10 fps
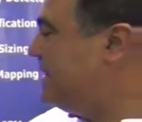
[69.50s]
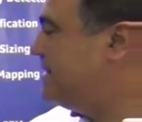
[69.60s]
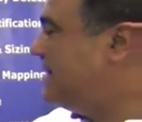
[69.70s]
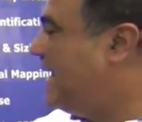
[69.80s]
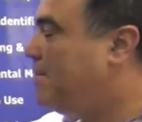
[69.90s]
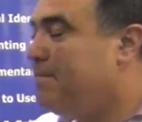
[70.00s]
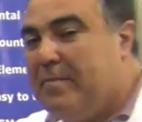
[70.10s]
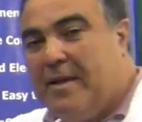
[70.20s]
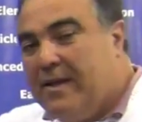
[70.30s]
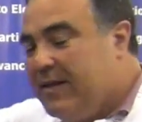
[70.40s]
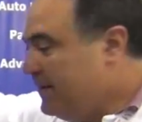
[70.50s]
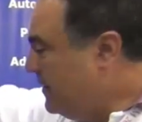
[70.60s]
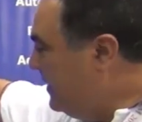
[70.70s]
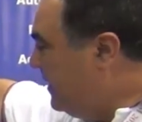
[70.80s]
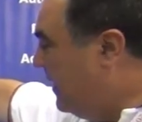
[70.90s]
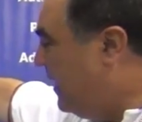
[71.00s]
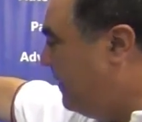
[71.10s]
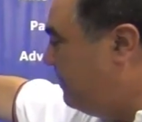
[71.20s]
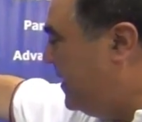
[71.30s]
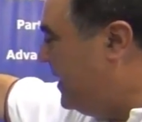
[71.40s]
SEM
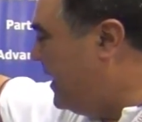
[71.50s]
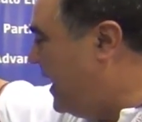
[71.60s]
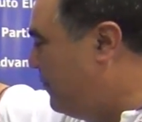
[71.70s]
uh, in a